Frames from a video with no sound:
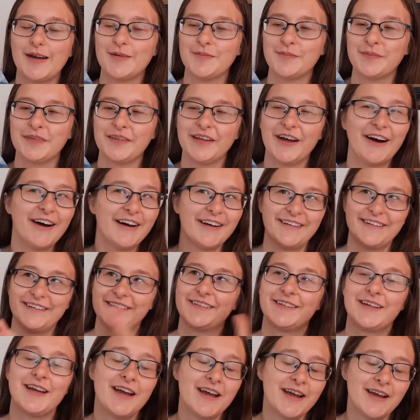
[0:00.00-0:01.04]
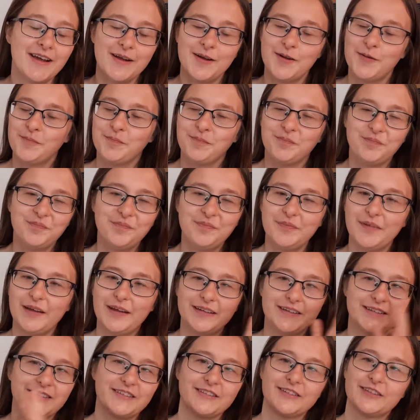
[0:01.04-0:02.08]
am not,
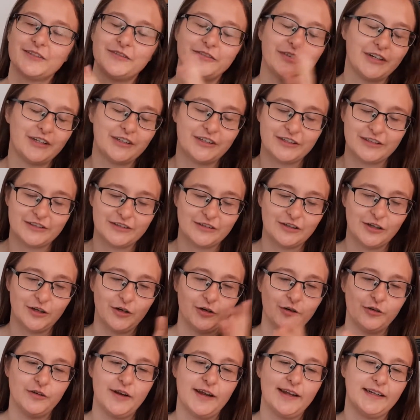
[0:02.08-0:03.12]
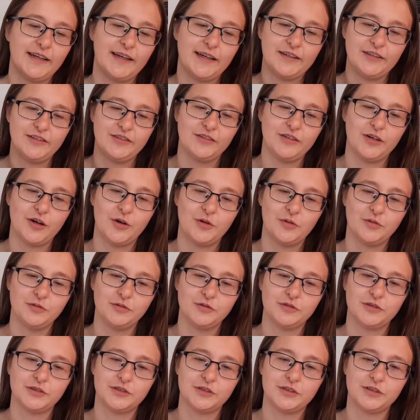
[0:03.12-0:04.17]
it's just very slow, and
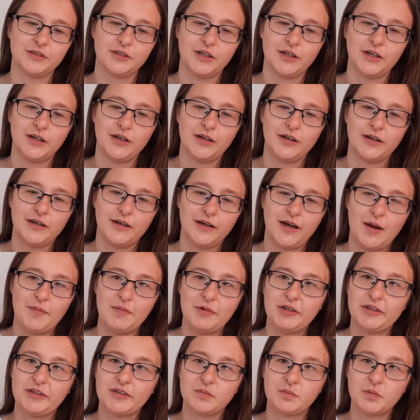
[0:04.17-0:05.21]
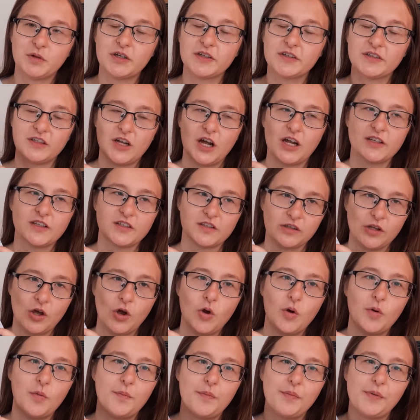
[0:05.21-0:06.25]
I mean, this book is not
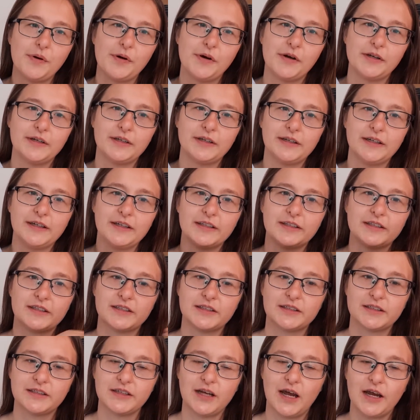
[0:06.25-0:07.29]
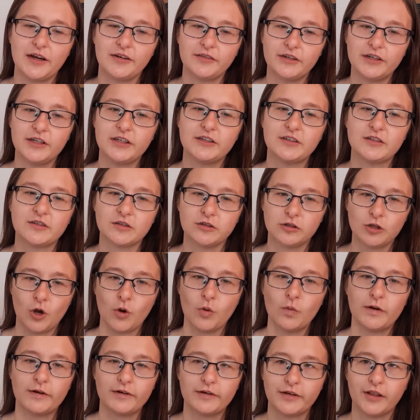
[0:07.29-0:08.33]
slow, but I read
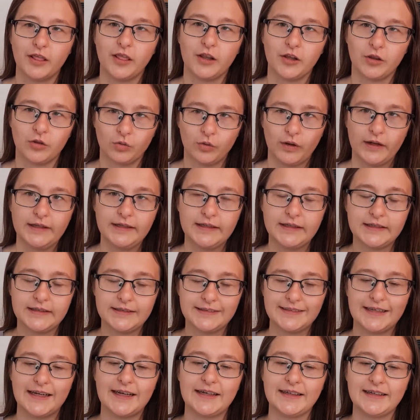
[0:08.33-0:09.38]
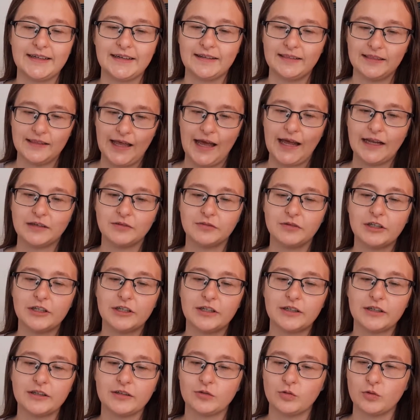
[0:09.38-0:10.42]
slower in Lithuanian than in
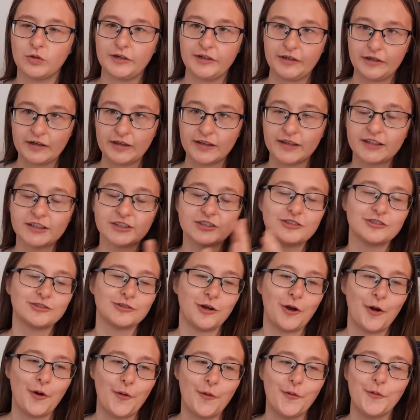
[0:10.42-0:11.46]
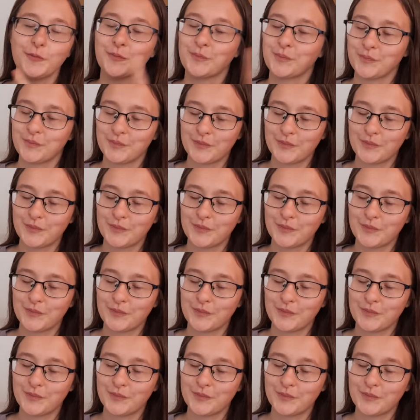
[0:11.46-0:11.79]
Latvian or English, so